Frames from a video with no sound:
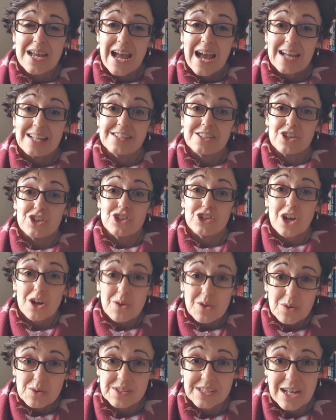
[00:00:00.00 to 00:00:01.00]
and to show
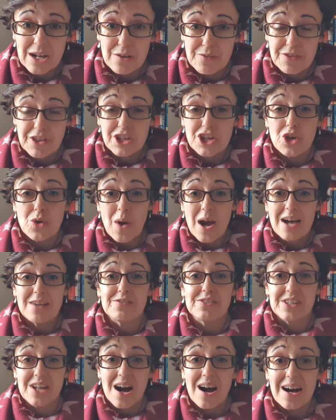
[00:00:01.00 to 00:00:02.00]
yourself that you
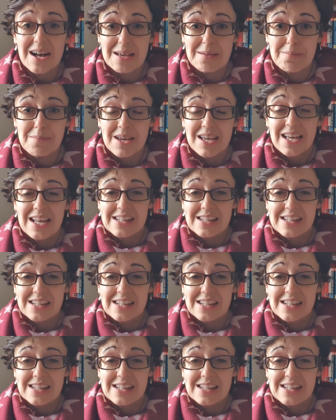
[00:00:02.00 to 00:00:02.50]
have time